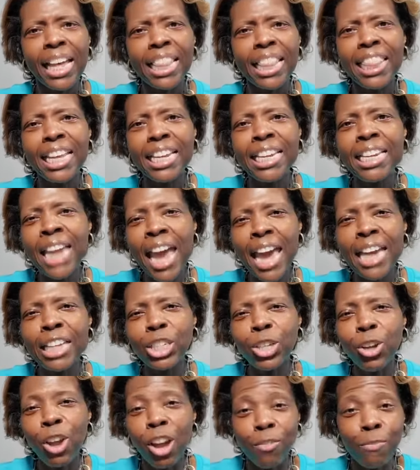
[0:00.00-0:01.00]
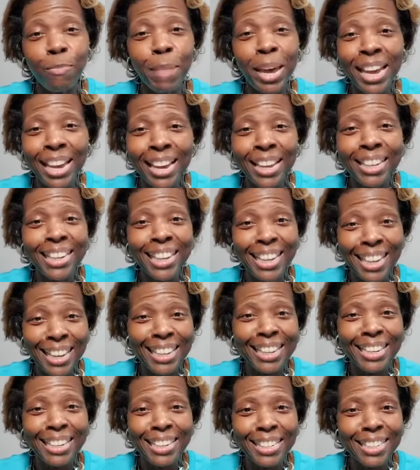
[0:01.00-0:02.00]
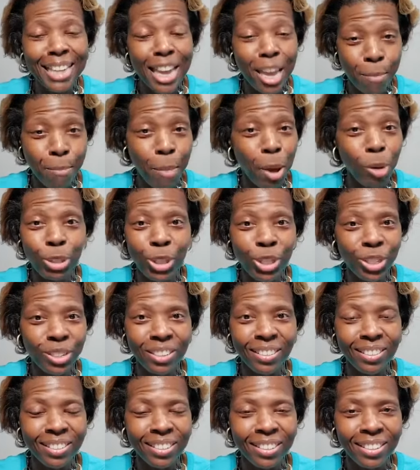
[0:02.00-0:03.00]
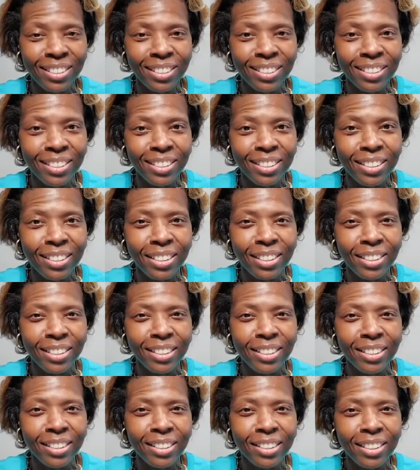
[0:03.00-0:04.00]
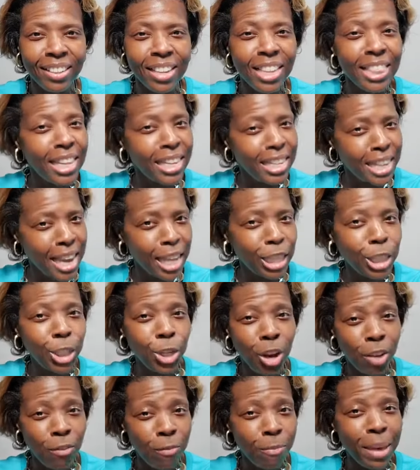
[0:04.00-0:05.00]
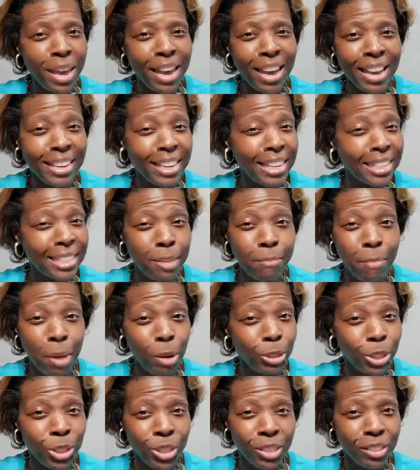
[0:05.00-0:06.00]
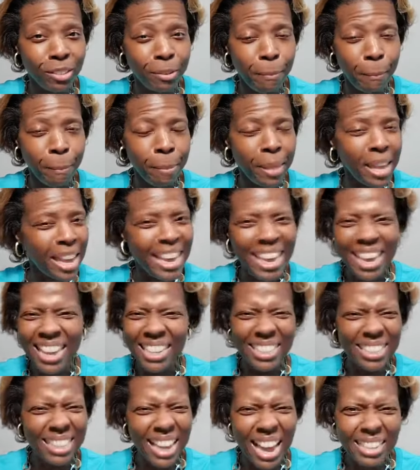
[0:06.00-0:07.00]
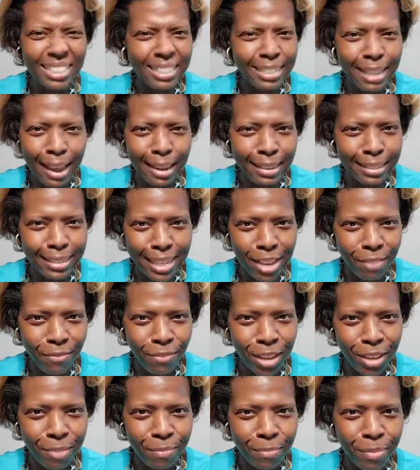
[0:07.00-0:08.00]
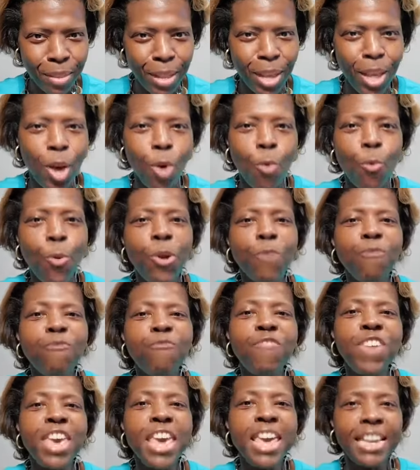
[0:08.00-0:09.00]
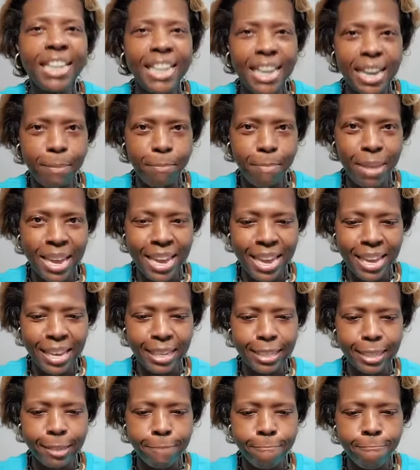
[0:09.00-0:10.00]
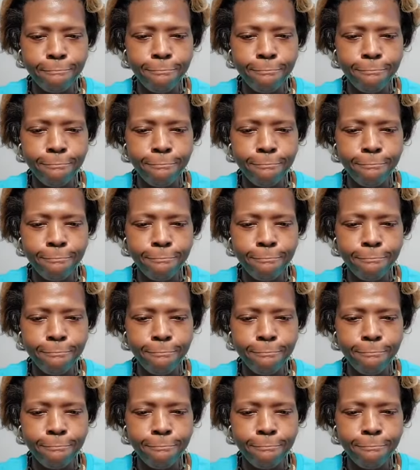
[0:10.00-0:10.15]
The nature of man is emotional. The nature of man is emotional. It's not scientific. We're feeling beings.